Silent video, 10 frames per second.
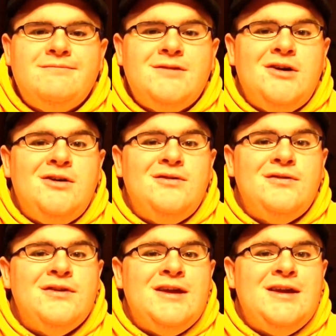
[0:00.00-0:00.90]

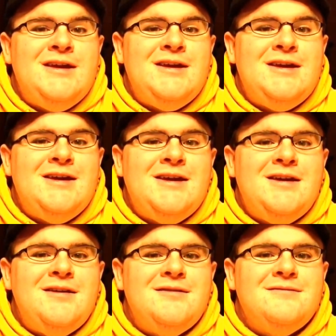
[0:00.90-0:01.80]

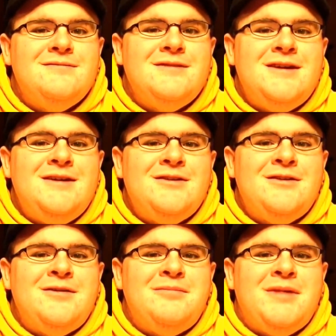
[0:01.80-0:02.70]
Hopefully,
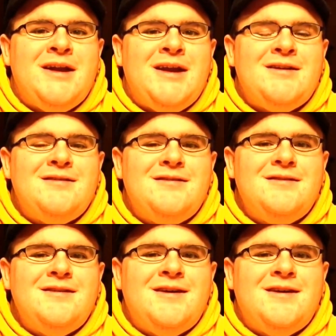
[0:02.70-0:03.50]
either at my next